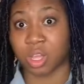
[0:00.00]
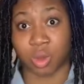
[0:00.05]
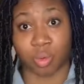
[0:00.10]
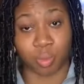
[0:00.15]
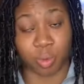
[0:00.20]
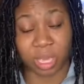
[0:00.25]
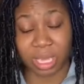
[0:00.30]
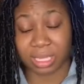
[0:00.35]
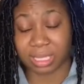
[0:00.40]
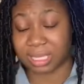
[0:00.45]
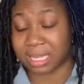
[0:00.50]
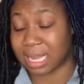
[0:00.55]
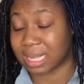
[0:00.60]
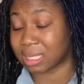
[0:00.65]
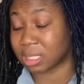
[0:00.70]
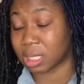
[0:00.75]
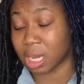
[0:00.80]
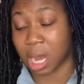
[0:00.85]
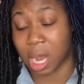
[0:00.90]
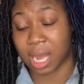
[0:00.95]
we set
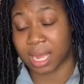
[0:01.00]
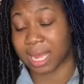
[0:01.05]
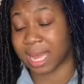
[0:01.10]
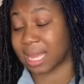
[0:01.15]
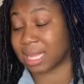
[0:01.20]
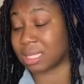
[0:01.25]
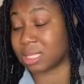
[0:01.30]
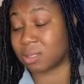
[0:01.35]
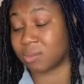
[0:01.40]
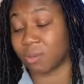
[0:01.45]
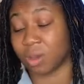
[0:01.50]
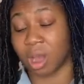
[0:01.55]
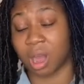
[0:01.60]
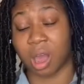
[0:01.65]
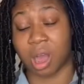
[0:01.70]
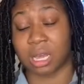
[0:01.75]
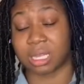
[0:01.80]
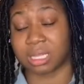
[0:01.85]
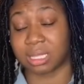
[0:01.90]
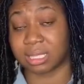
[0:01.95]
targets for
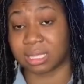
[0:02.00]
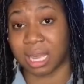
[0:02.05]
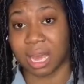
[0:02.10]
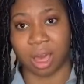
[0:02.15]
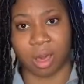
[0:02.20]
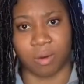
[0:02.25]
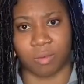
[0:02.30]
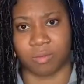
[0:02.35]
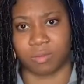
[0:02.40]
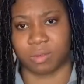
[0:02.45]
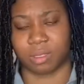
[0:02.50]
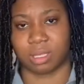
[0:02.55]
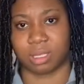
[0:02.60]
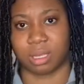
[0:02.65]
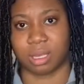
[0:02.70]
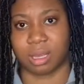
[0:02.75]
ourselves.